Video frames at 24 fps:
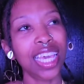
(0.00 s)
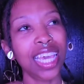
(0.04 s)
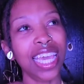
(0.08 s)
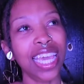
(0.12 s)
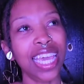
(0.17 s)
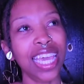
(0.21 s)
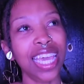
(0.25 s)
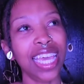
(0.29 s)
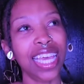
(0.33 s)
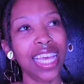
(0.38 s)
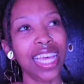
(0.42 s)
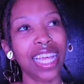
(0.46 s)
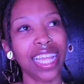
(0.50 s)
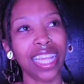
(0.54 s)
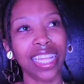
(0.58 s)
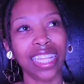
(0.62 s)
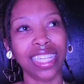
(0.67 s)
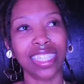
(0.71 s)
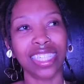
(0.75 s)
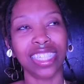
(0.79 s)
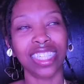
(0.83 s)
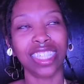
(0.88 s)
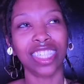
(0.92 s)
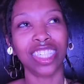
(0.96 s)

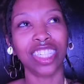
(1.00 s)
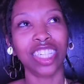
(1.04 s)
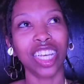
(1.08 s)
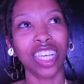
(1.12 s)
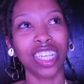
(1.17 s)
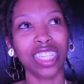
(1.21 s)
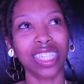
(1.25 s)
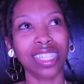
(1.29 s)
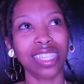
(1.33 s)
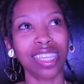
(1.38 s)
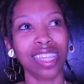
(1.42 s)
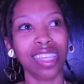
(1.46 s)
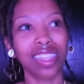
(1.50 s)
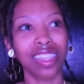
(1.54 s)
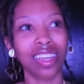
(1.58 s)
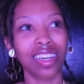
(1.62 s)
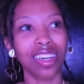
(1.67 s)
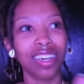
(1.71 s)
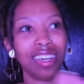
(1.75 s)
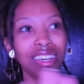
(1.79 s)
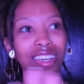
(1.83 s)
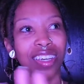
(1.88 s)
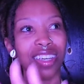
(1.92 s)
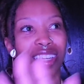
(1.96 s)
and just
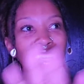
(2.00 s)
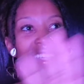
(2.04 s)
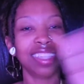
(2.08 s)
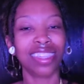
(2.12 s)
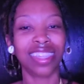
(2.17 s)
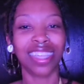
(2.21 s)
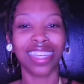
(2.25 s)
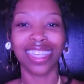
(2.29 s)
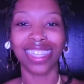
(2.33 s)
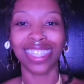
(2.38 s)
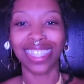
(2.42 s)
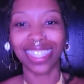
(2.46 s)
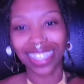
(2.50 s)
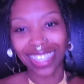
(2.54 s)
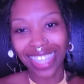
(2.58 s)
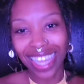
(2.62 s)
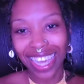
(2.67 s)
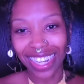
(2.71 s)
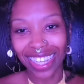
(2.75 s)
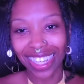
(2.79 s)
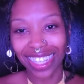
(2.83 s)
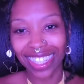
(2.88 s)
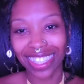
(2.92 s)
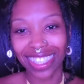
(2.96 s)
the
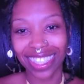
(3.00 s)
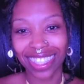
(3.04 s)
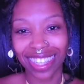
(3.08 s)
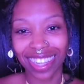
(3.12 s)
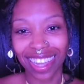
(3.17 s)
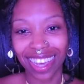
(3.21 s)
aesthetics,